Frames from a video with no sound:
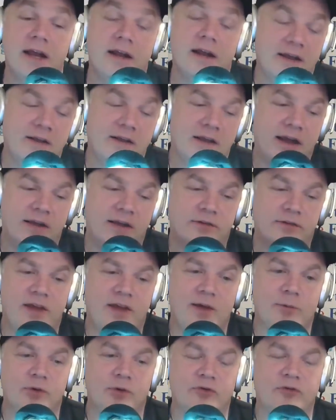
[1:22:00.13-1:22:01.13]

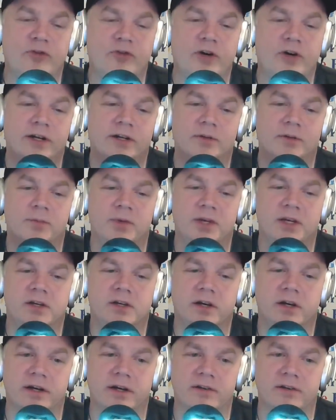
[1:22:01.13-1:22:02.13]
it was fun
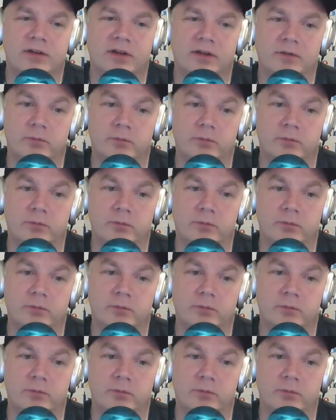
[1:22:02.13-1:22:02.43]
because